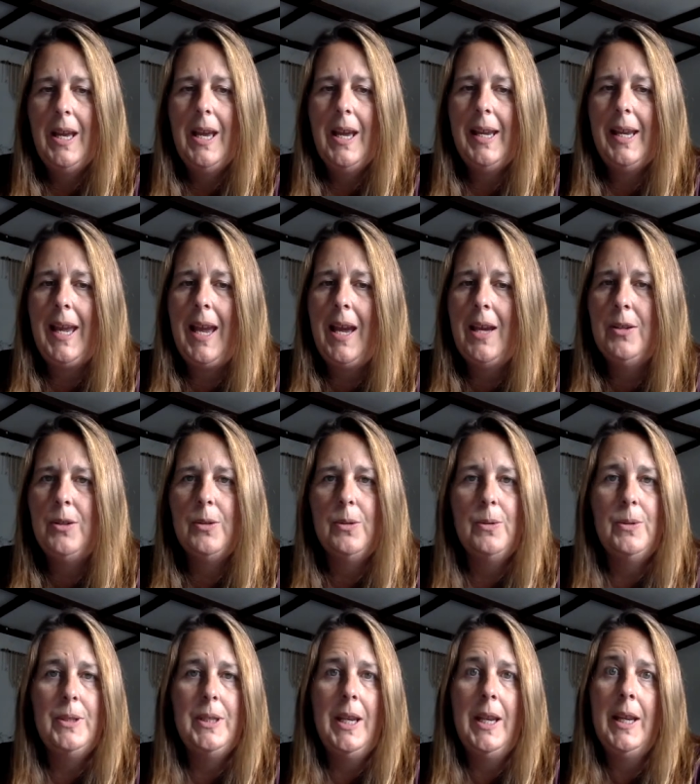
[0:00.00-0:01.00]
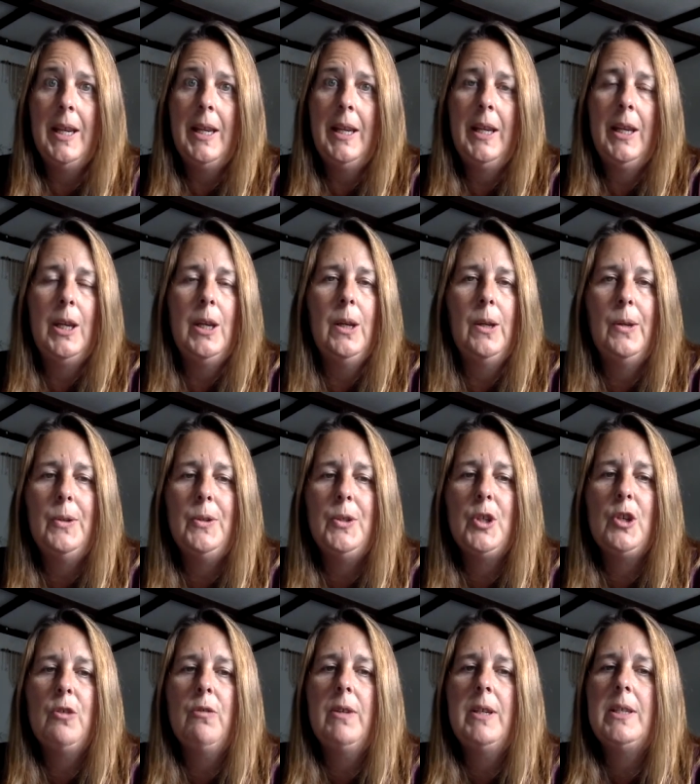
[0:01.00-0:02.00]
candles, it can include
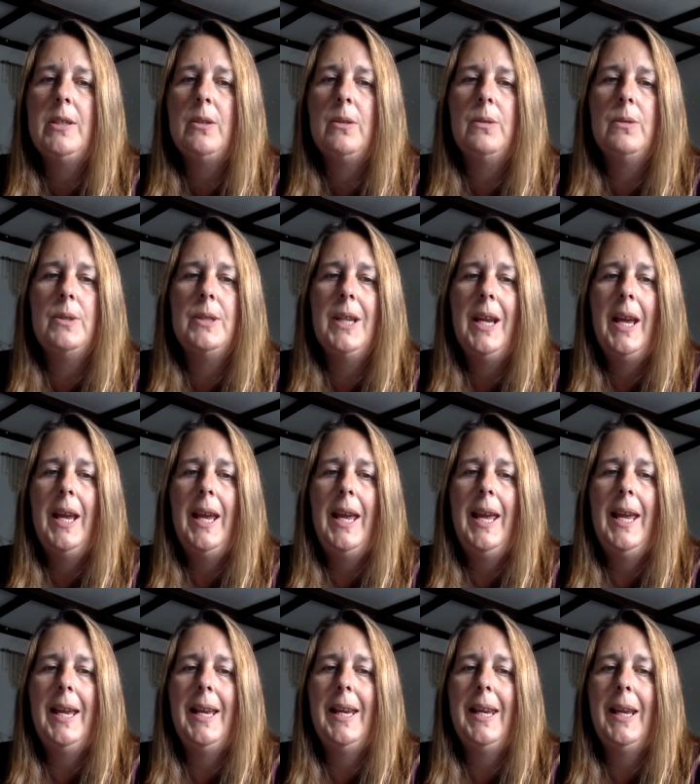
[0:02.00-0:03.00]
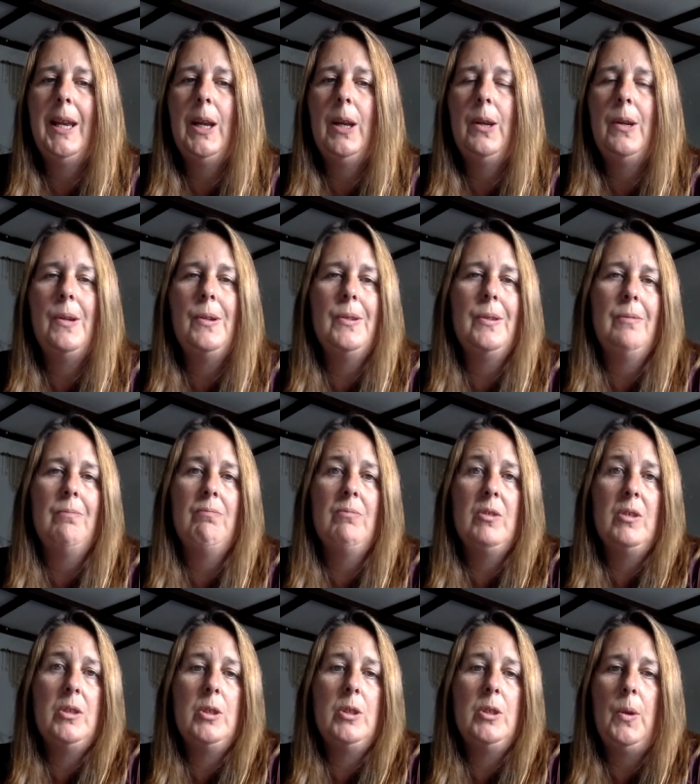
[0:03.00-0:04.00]
crystals, it can include
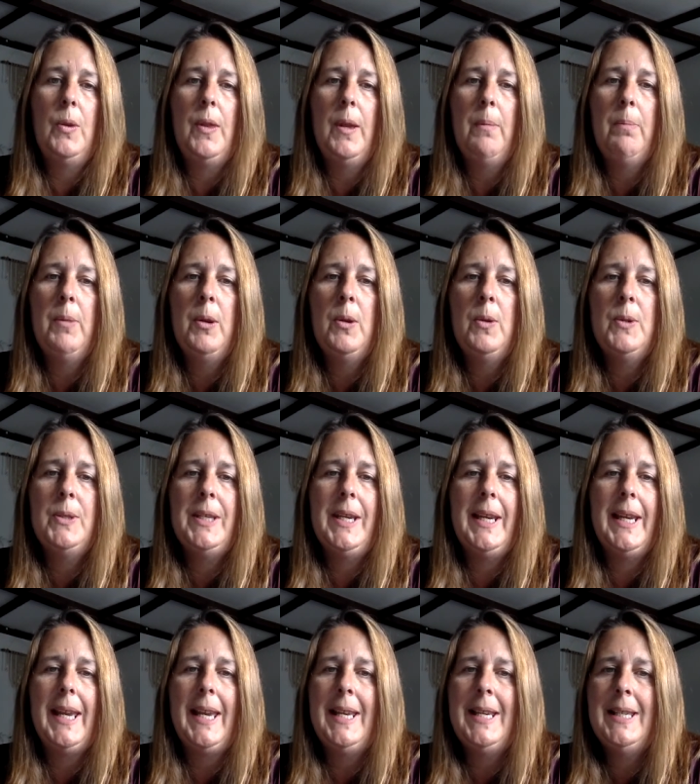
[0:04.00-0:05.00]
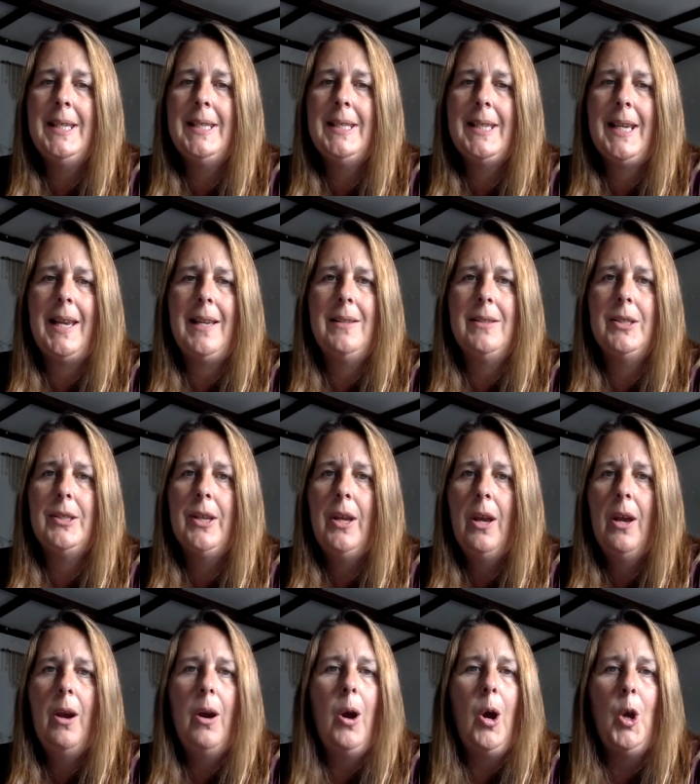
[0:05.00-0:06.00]
soothing music, incense,
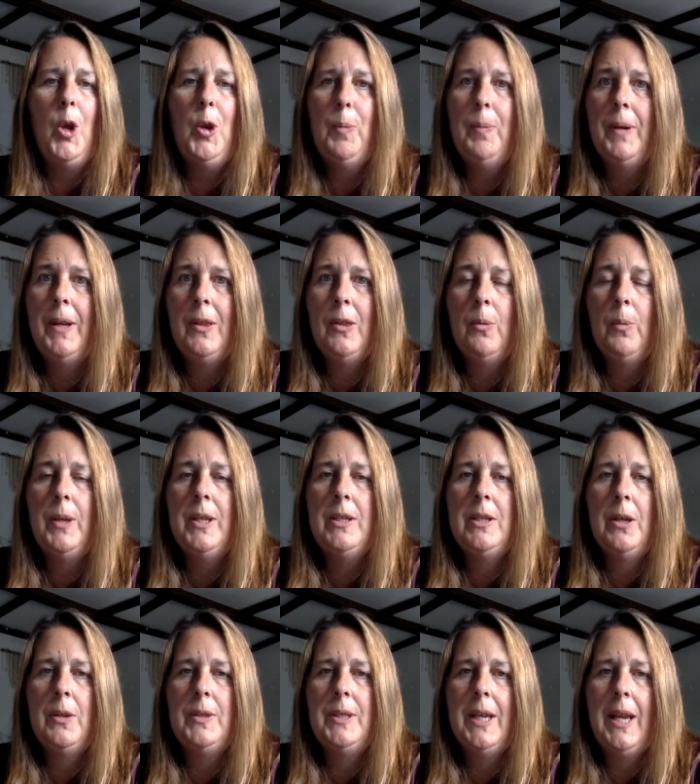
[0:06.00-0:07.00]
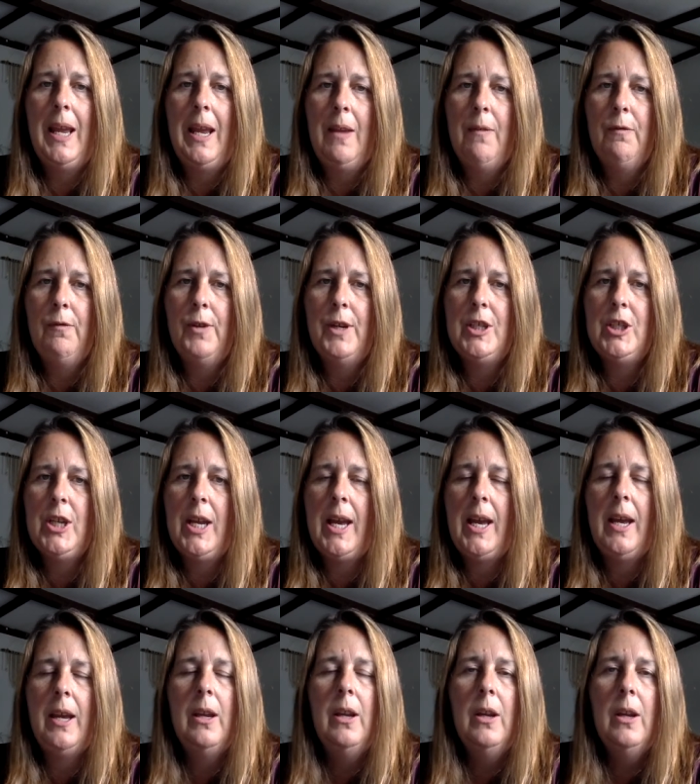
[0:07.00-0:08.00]
opening the window to let in fresh
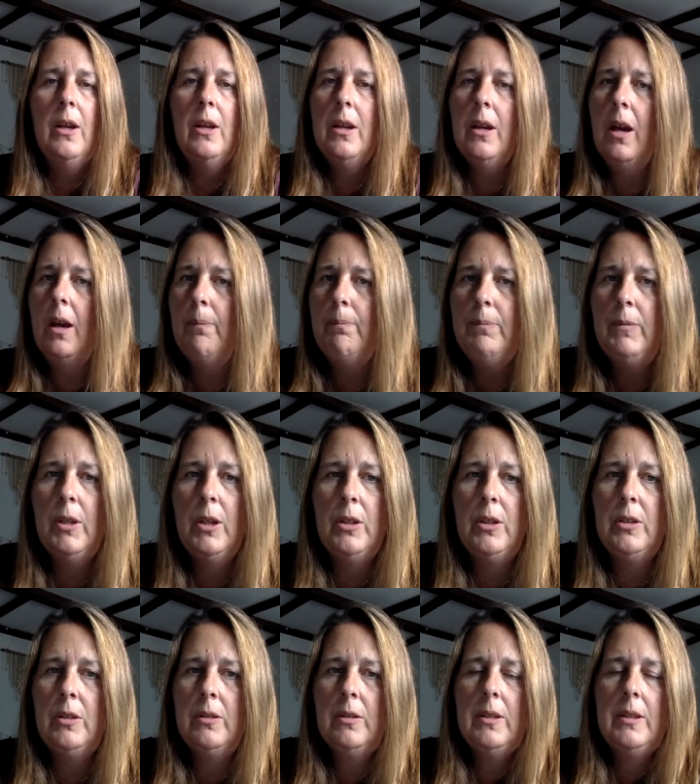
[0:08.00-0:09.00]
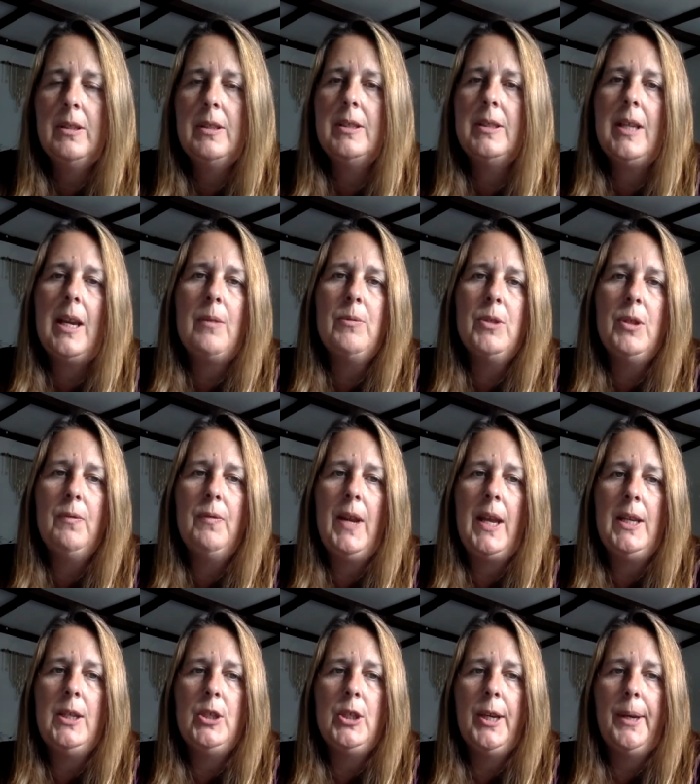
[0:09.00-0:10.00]
air, um, you know, the sounds of
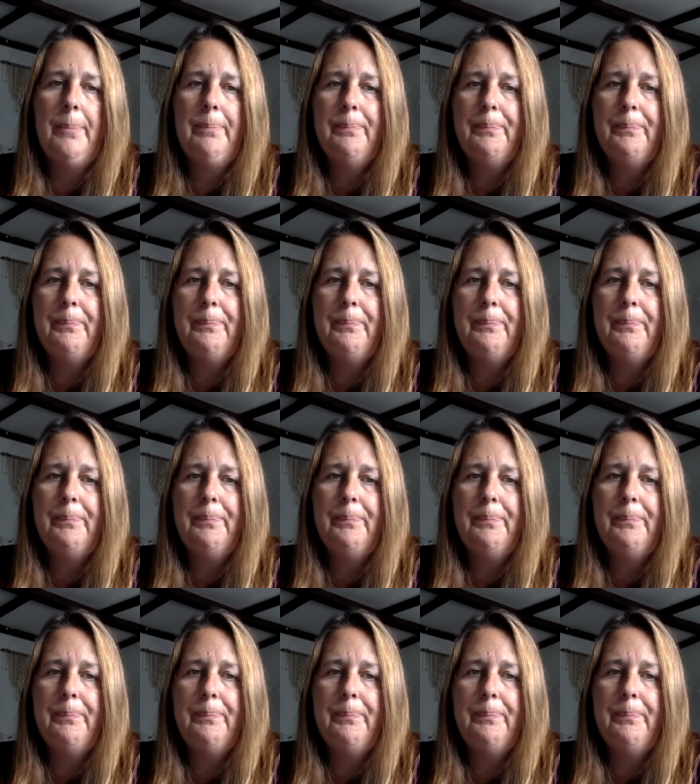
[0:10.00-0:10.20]
nature.